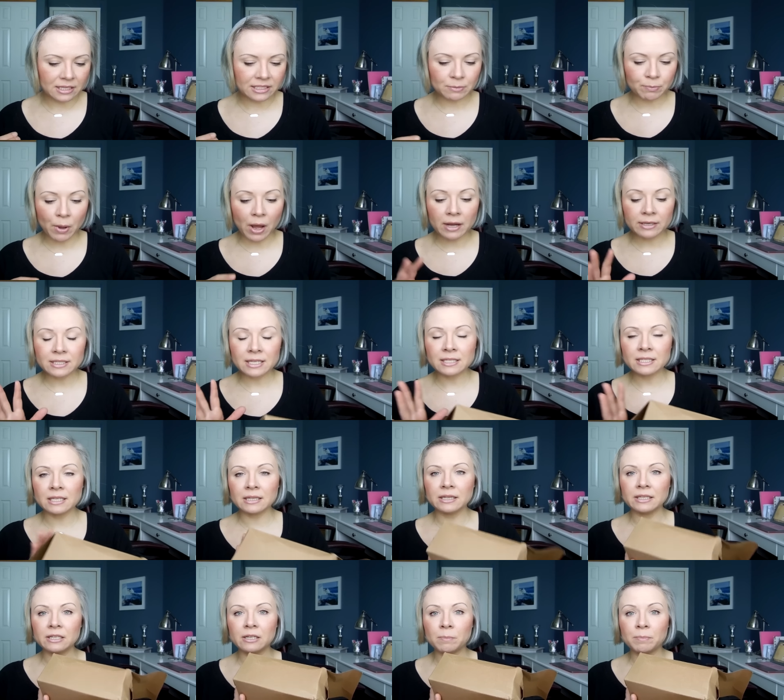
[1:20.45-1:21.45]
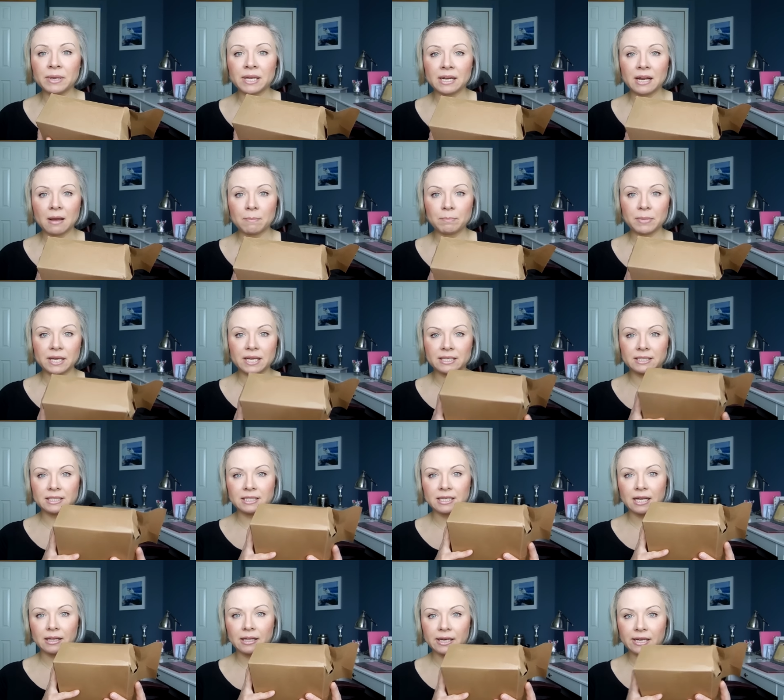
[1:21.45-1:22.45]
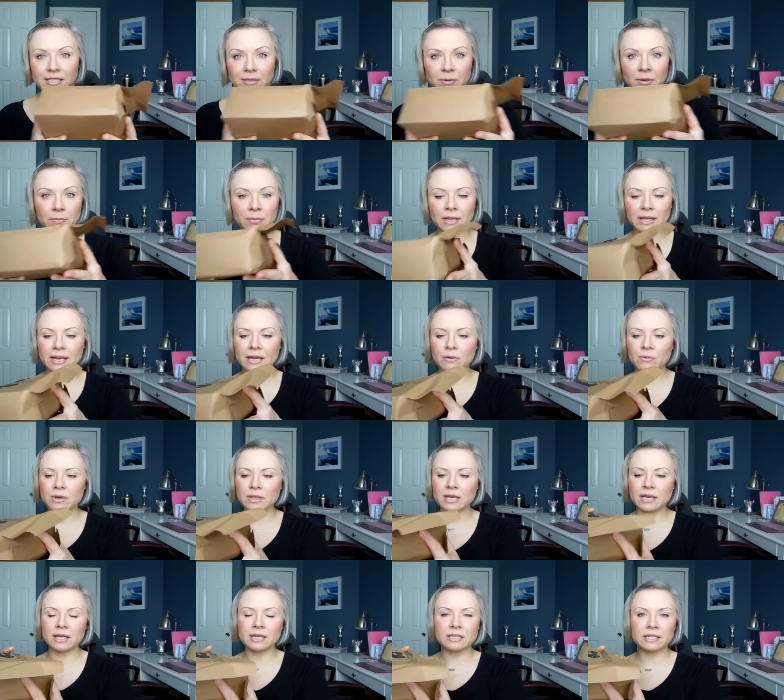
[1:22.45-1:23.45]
This box is a little beat up because Stella has been playing with it.